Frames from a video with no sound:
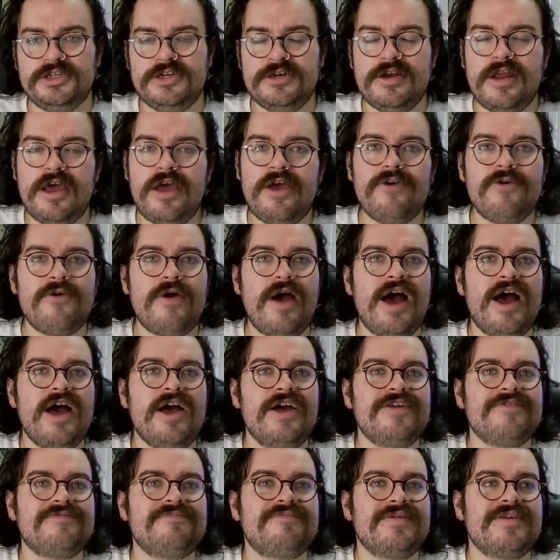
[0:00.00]
Now,
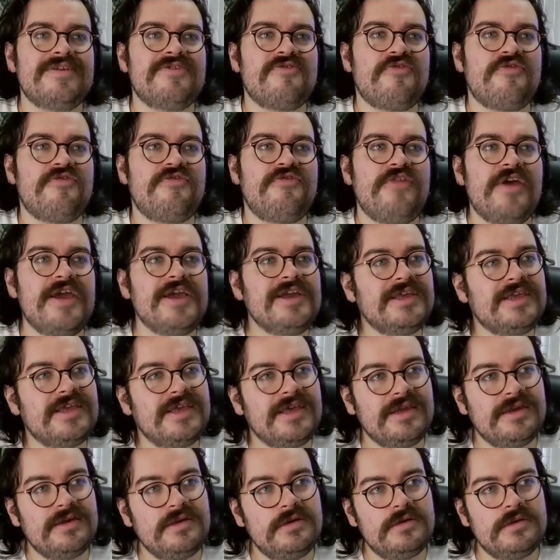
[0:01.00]
I've been
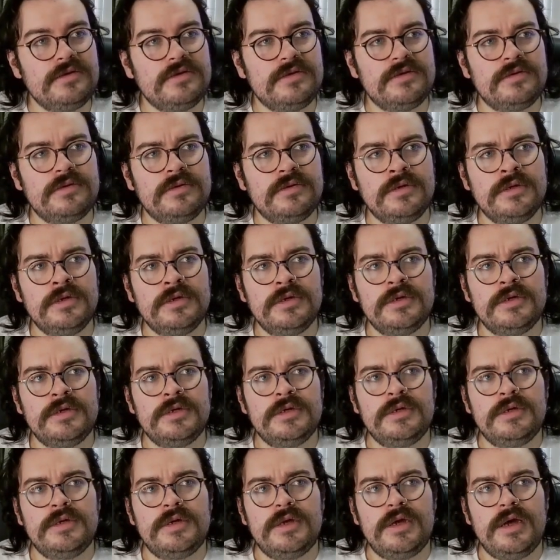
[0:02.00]
thinking
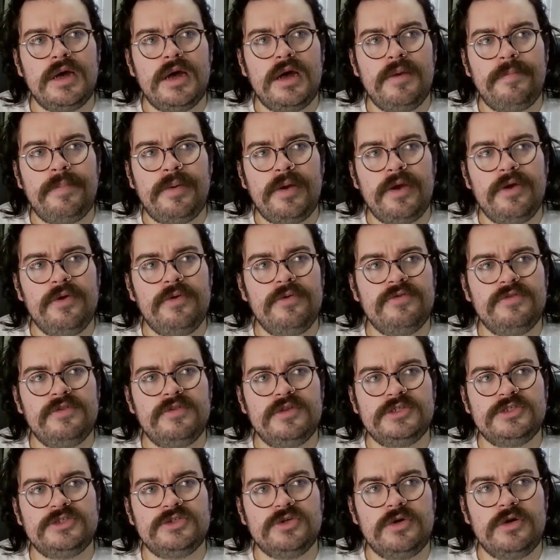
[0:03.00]
about the
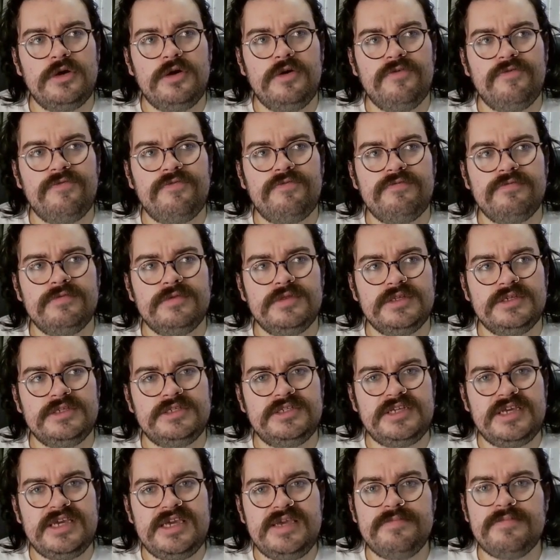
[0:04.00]
sort of the
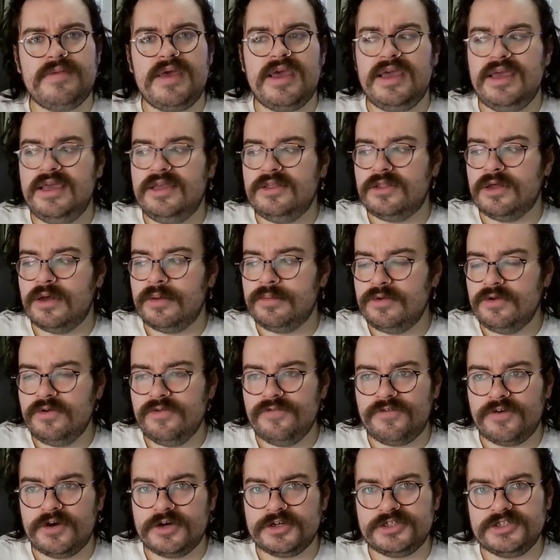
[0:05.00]
Team AEW
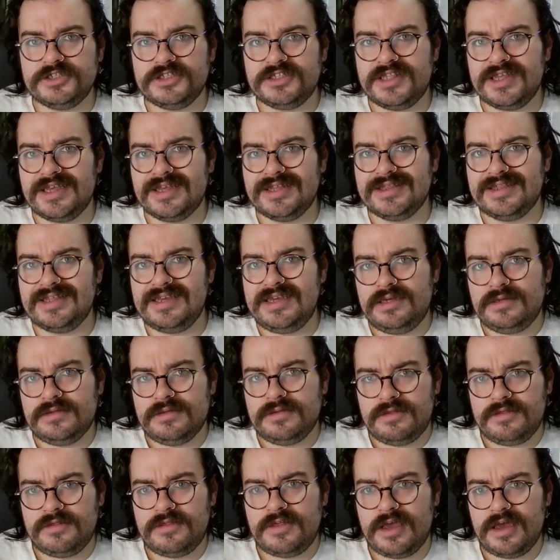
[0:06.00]
versus the Elite
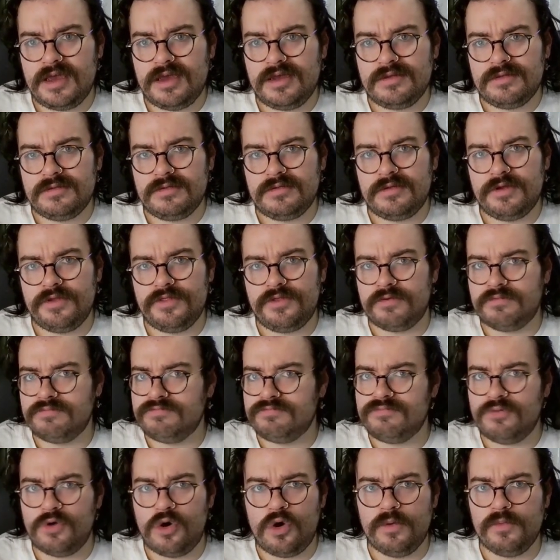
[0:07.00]
thing that they're
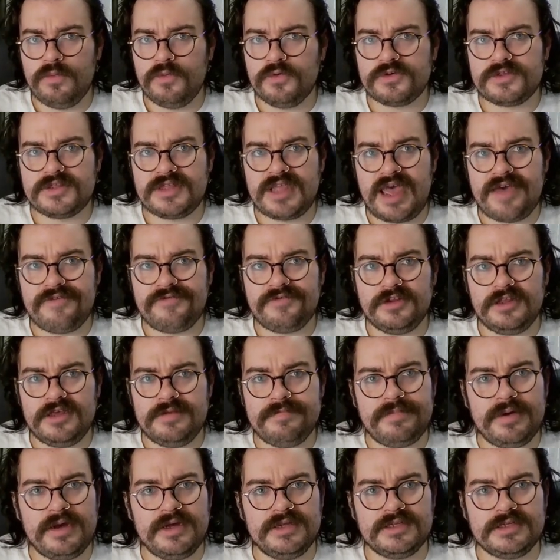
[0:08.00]
almost definitely
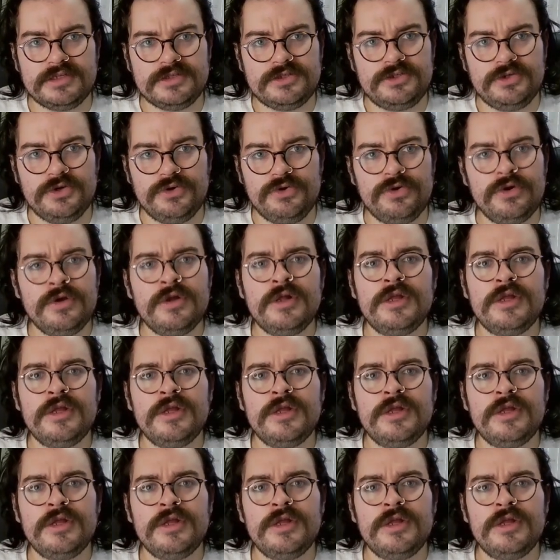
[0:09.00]
building to.